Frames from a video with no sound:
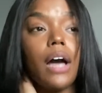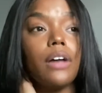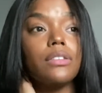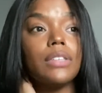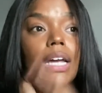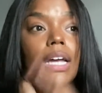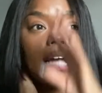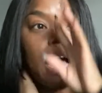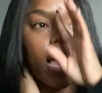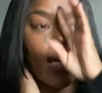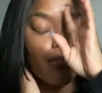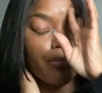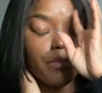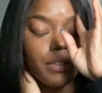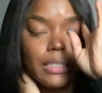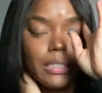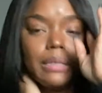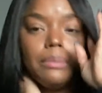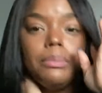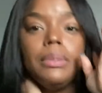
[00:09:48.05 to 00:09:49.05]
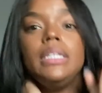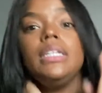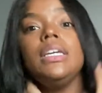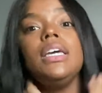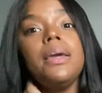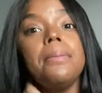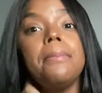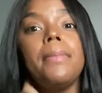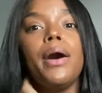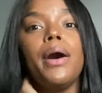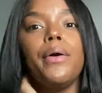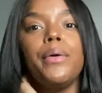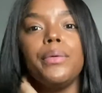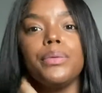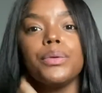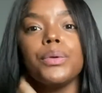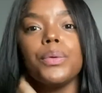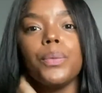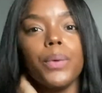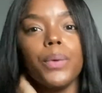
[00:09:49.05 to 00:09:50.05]
Like, I really be in my own
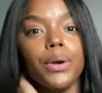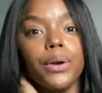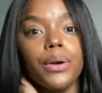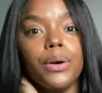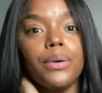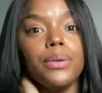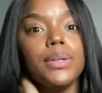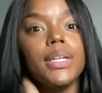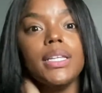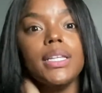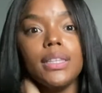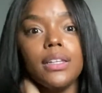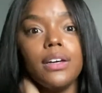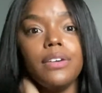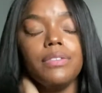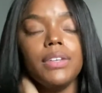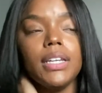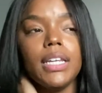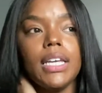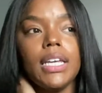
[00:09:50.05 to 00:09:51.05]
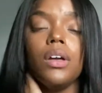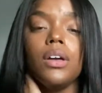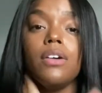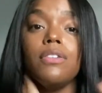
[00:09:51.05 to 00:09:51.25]
little world, loving it.